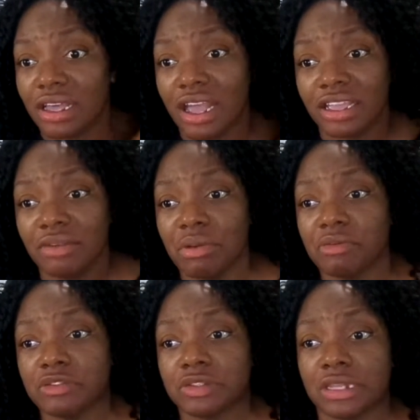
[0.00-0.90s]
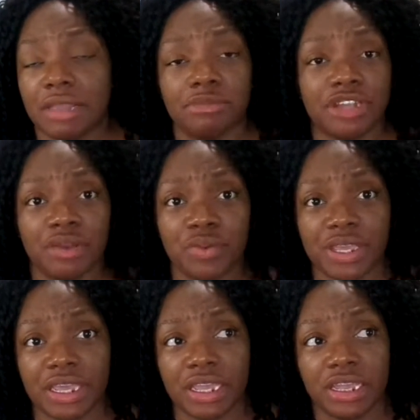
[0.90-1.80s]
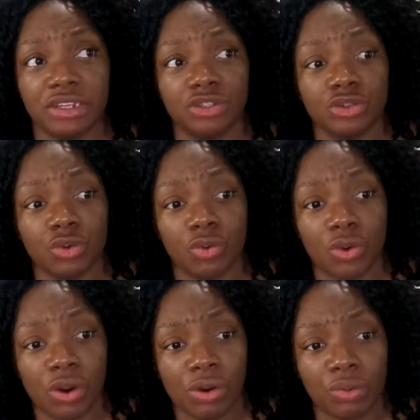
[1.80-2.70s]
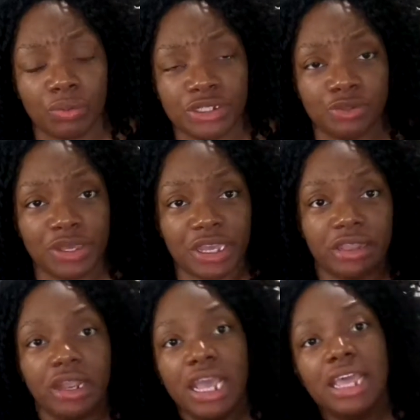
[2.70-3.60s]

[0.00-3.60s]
can't remember if it was the Labor Day weekend or which weekend,